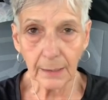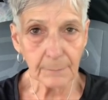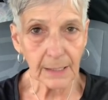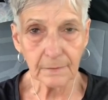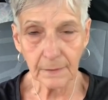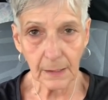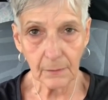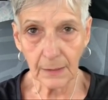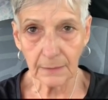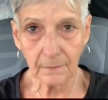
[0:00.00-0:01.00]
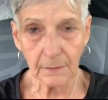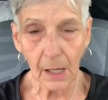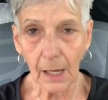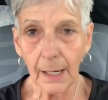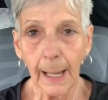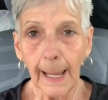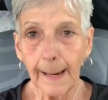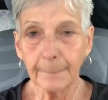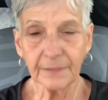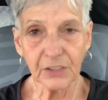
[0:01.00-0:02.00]
I'm not saying that it's not,
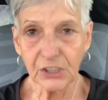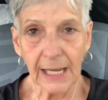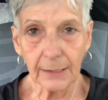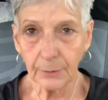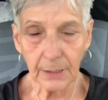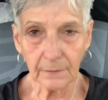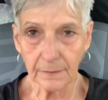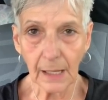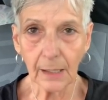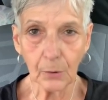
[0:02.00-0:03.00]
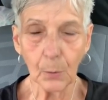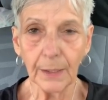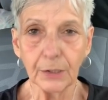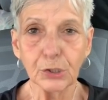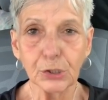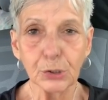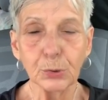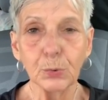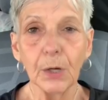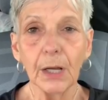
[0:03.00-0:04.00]
but the Jackery is not going
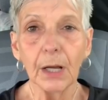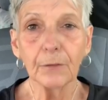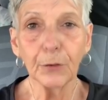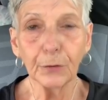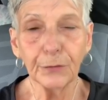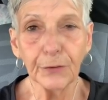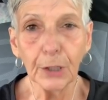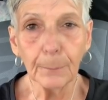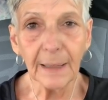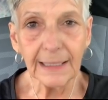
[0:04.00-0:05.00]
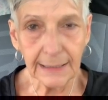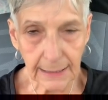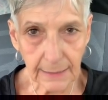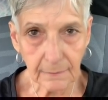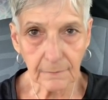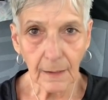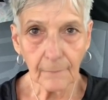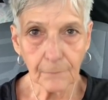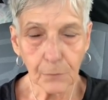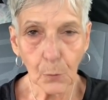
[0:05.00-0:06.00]
to fulfill my needs
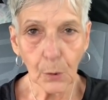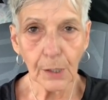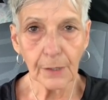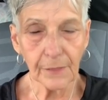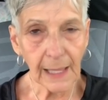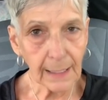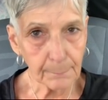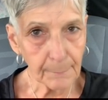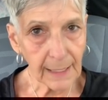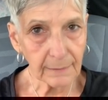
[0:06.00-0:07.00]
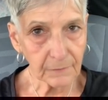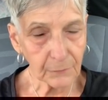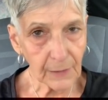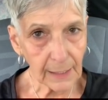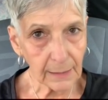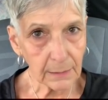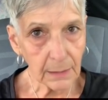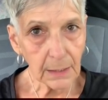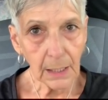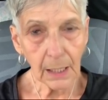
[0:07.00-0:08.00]
for that Max fan.
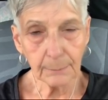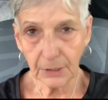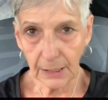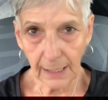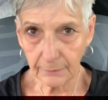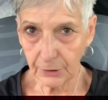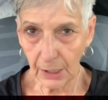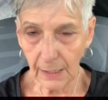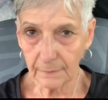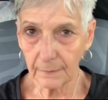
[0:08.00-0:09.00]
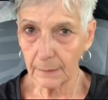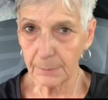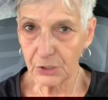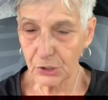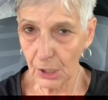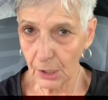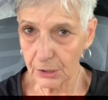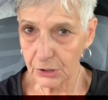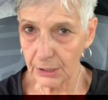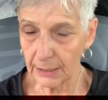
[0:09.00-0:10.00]
I'm gonna have to constantly be
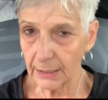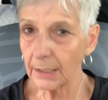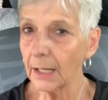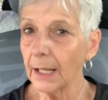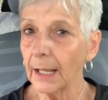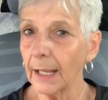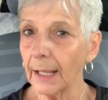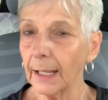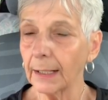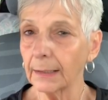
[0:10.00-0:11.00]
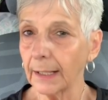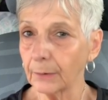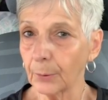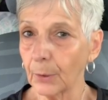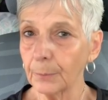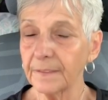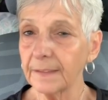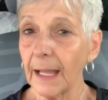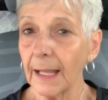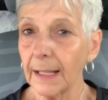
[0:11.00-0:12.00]
charging it, and like Chrome
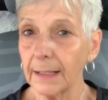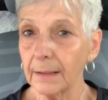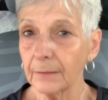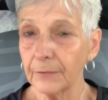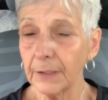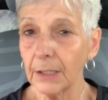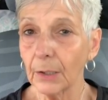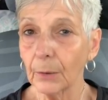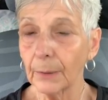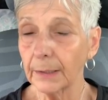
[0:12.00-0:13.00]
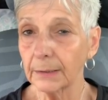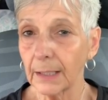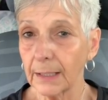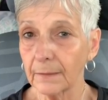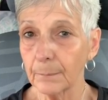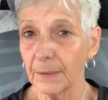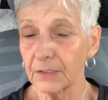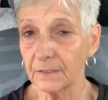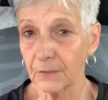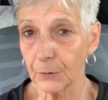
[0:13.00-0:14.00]
said in the video, it could take as
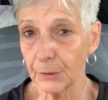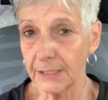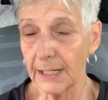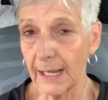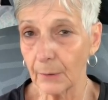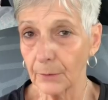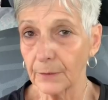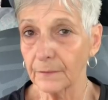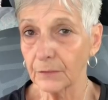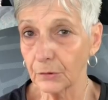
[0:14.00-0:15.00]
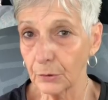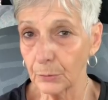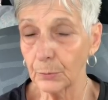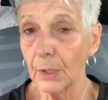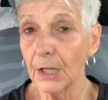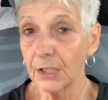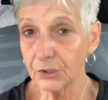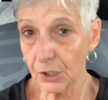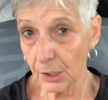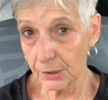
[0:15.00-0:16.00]
much as 13 hours to
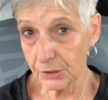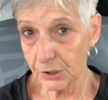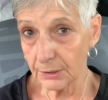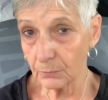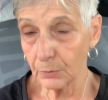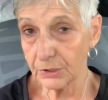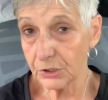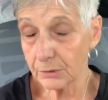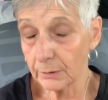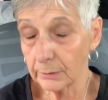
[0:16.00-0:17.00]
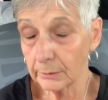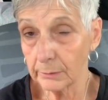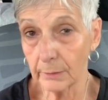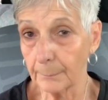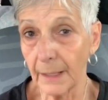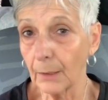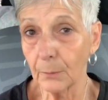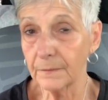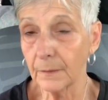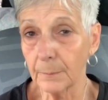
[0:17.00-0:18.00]
charge it, which I'm not
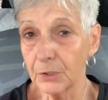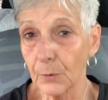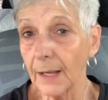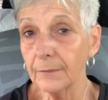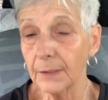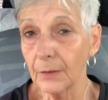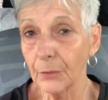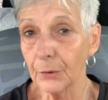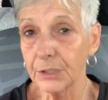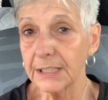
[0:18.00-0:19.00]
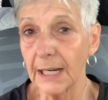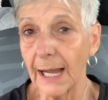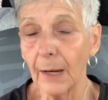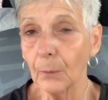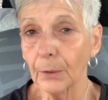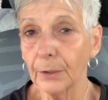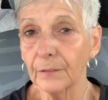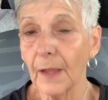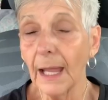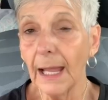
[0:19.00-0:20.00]
always going to be driving 13 hours.